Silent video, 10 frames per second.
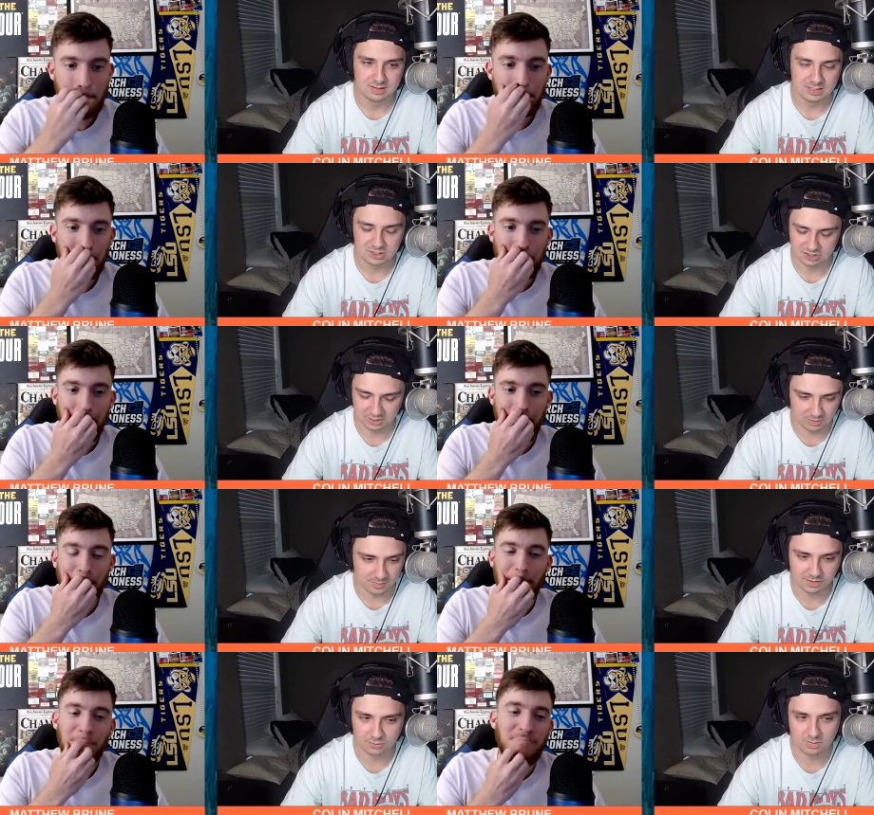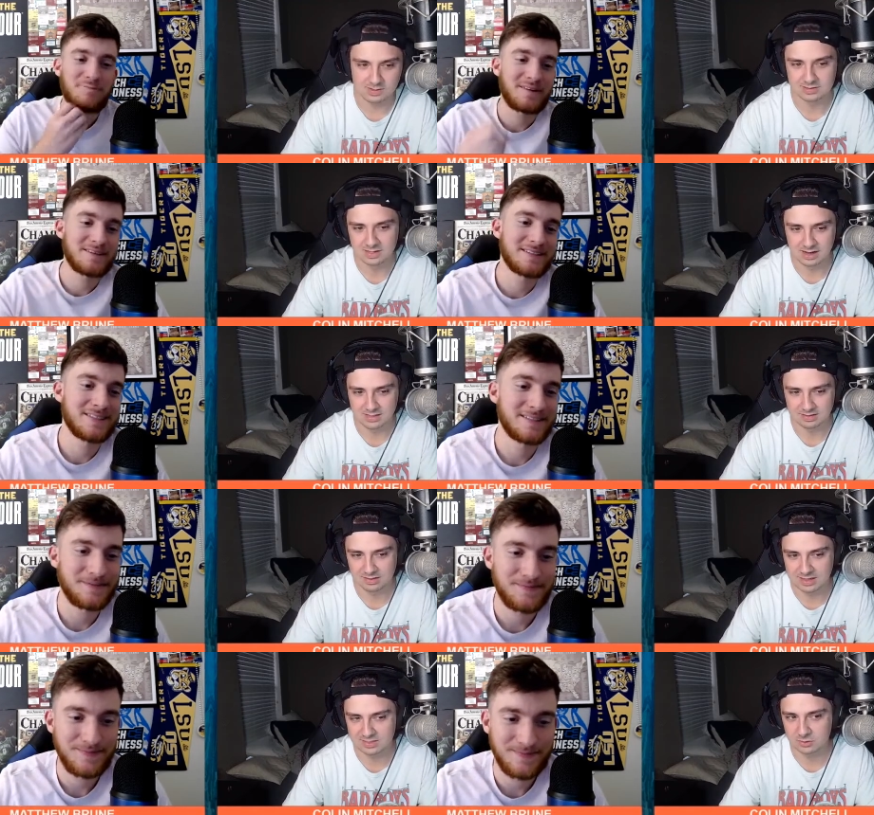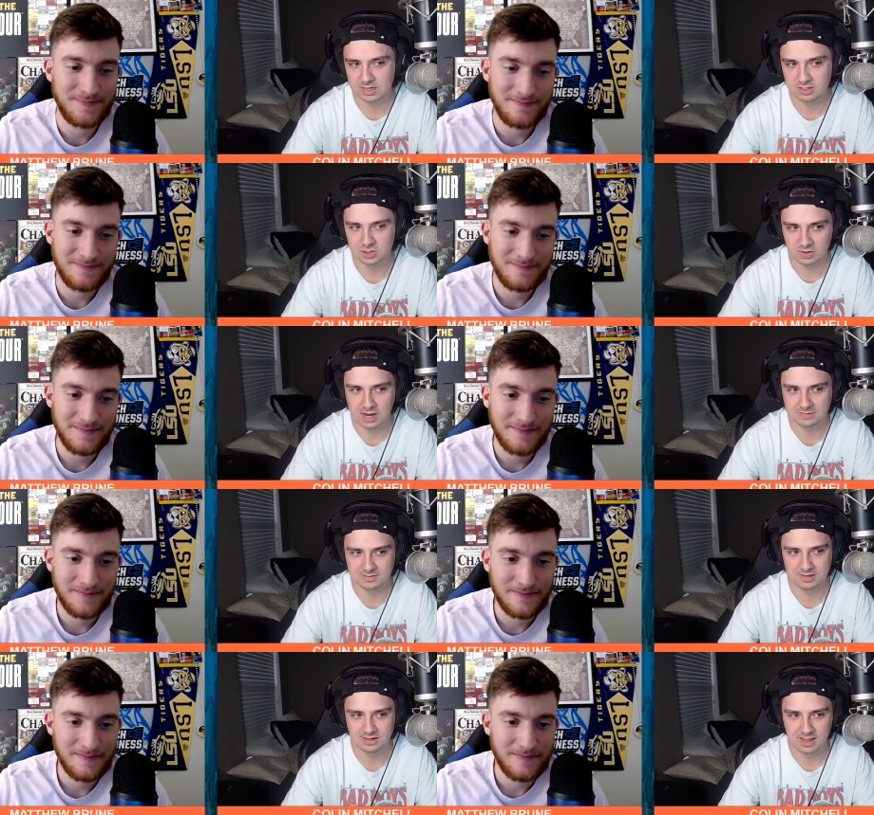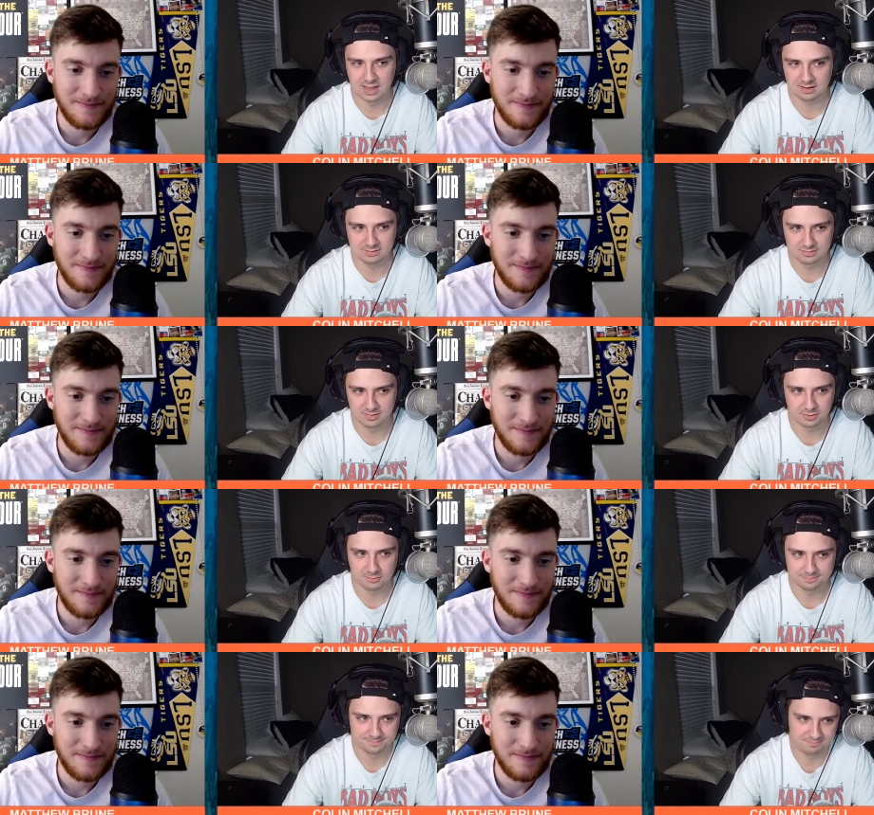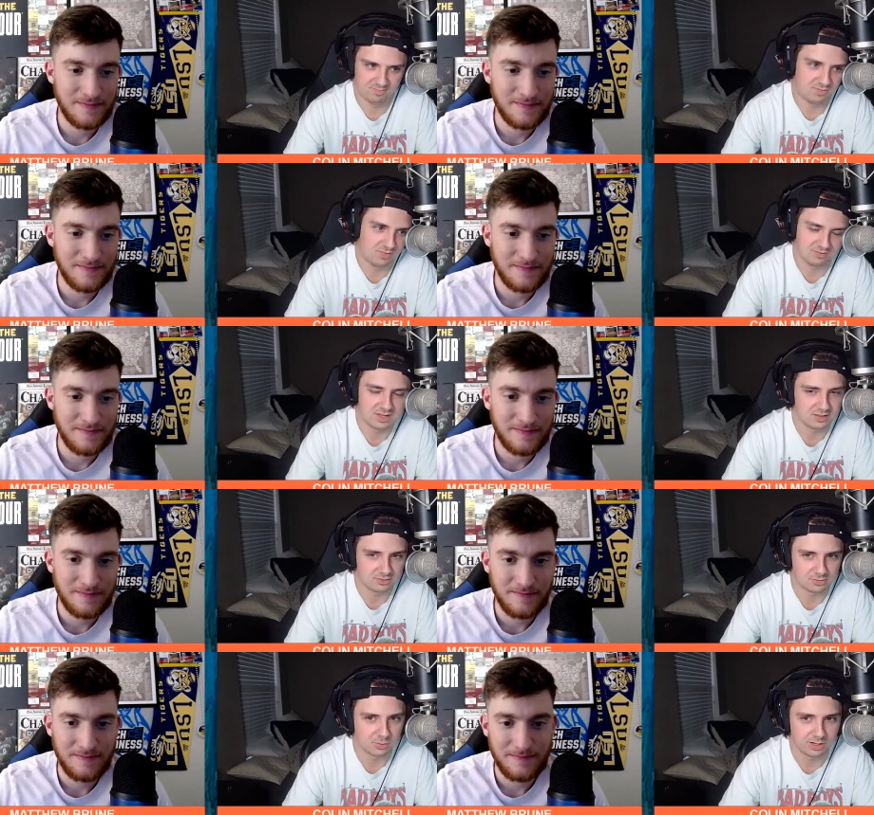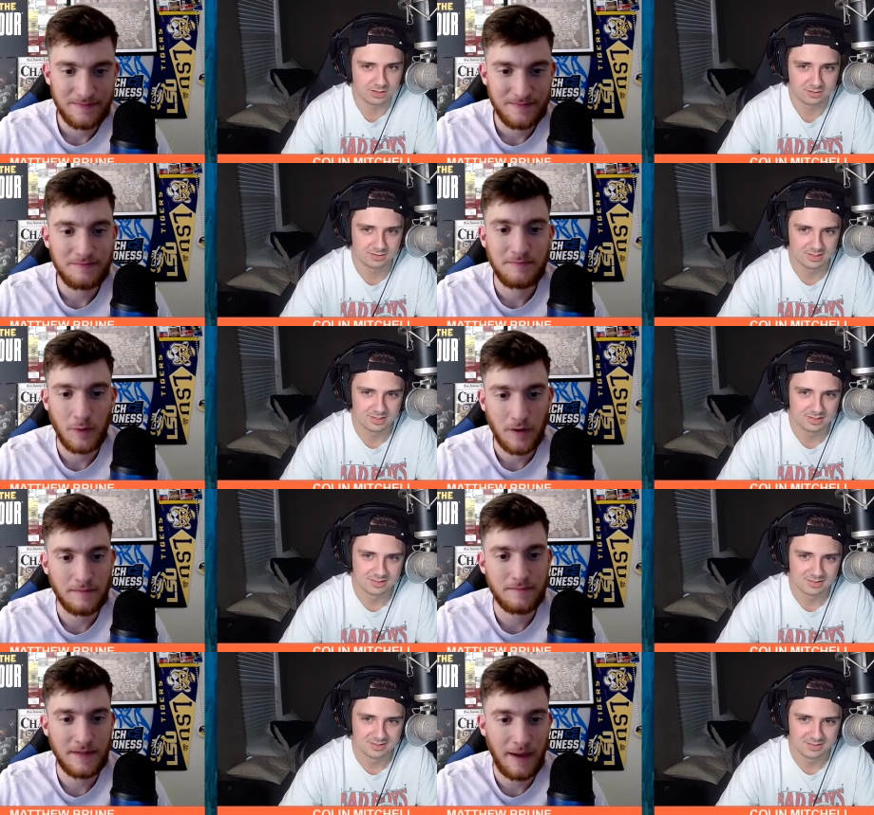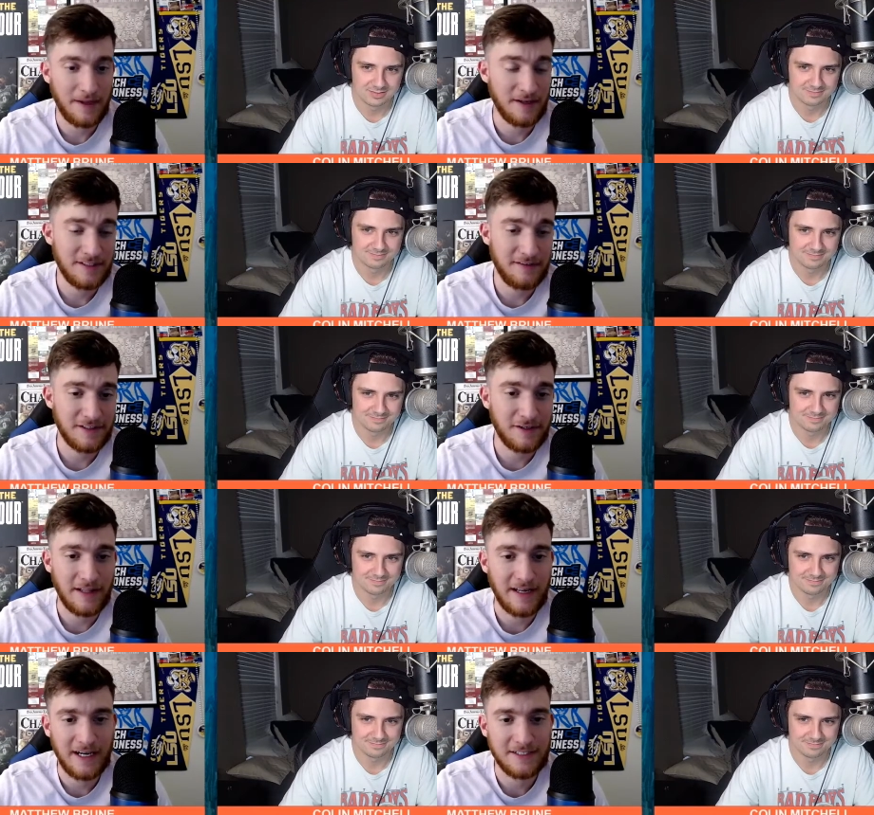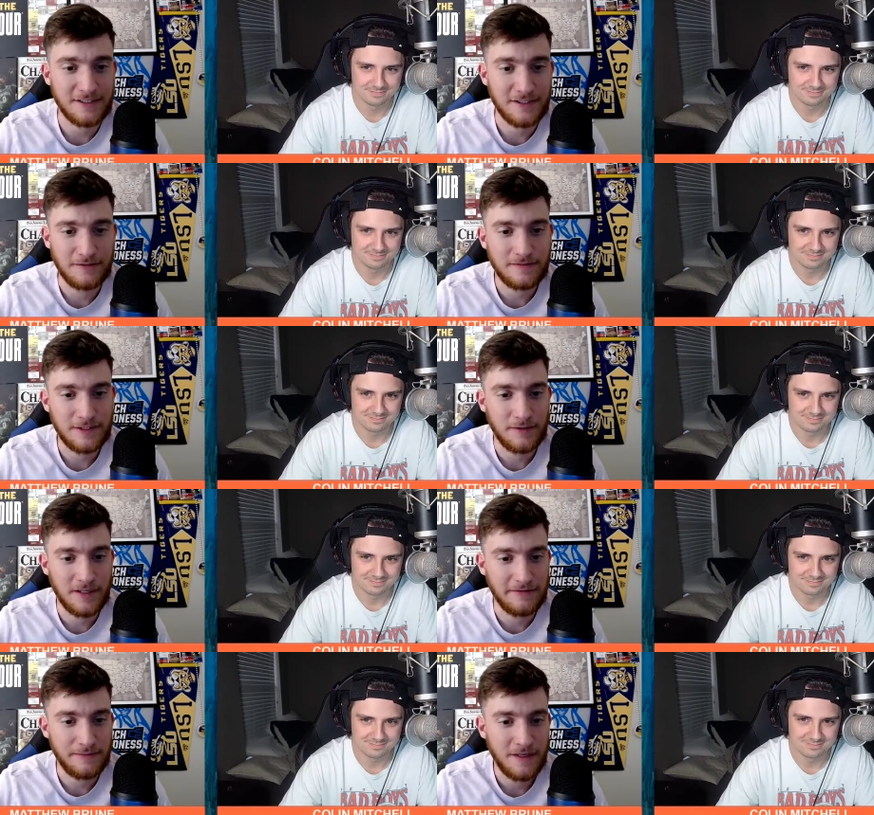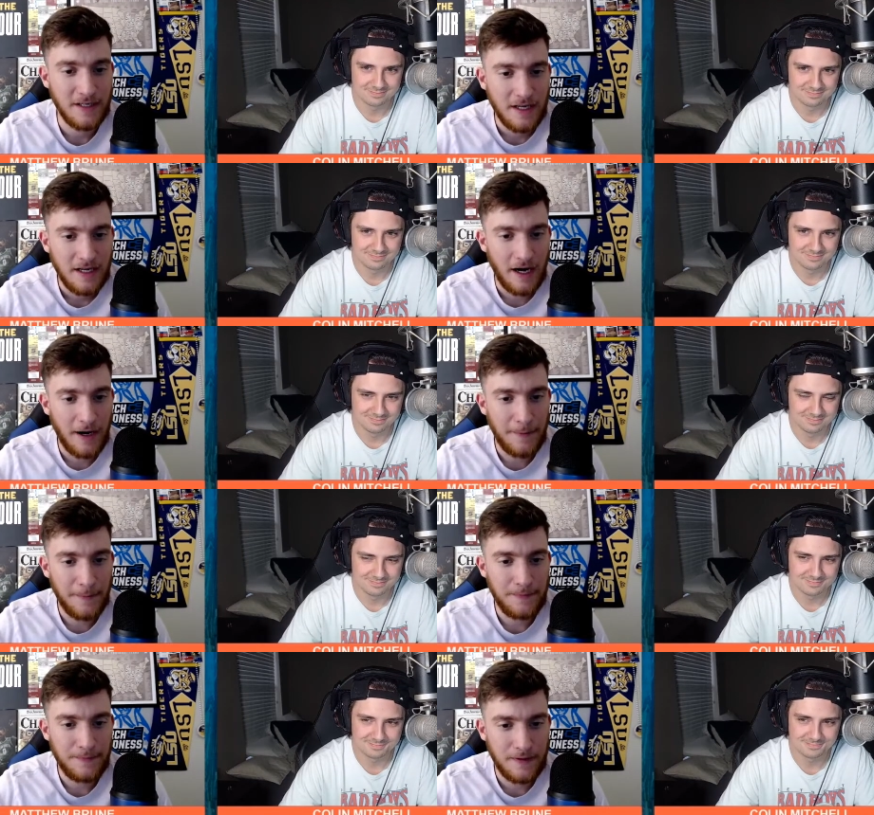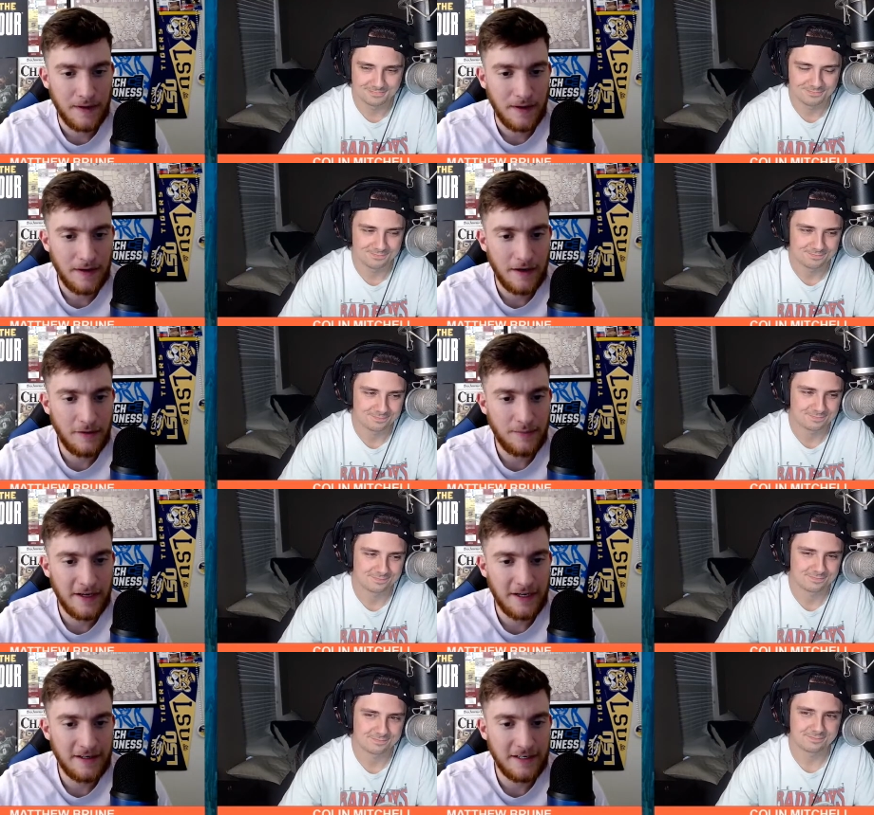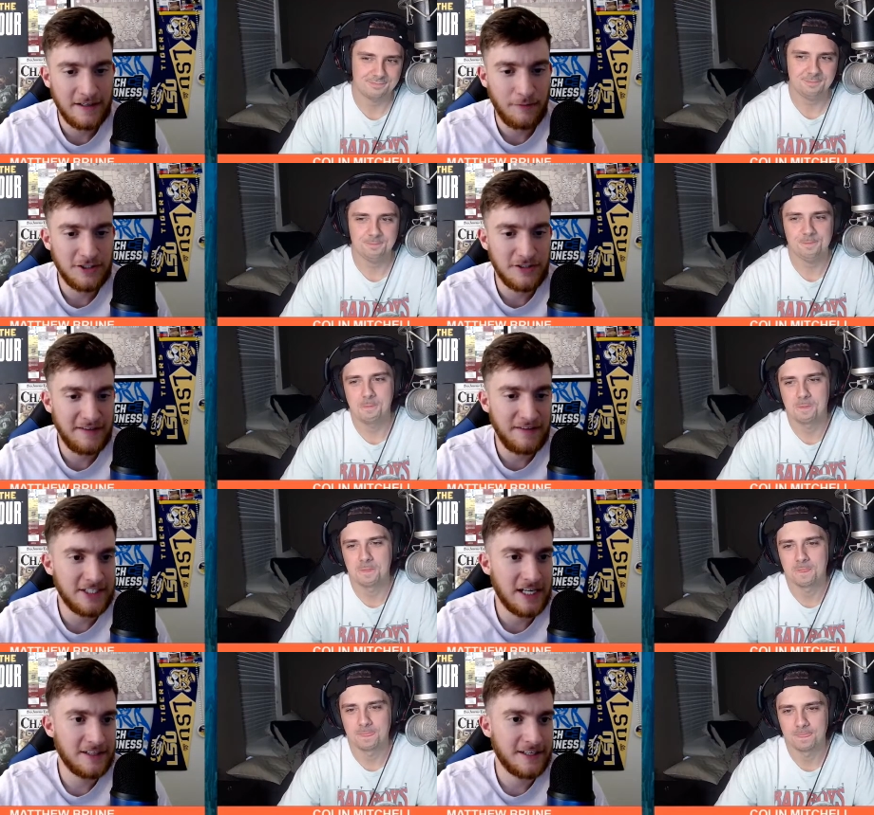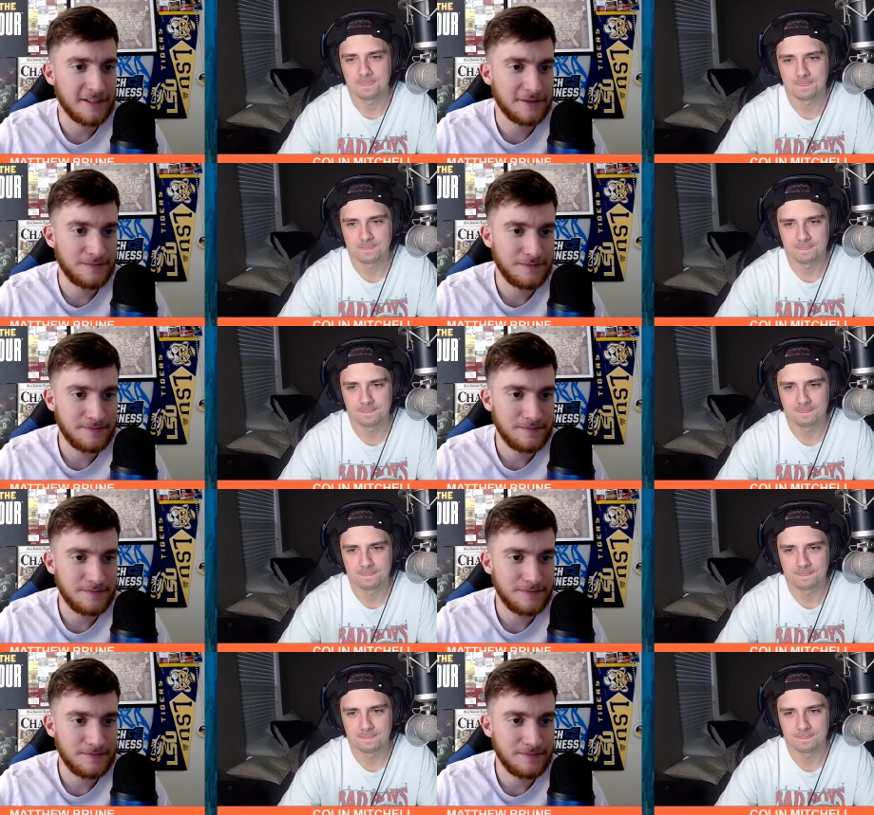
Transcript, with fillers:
Speaker 1: He's just there to make threes, and I think that that's okay to draft at you know 15 through 20.
Speaker 2: Okay. Yeah, I mean he'll definitely go that high. I just don't don't love him. Um, another player here. What do you think of EJ Liddell?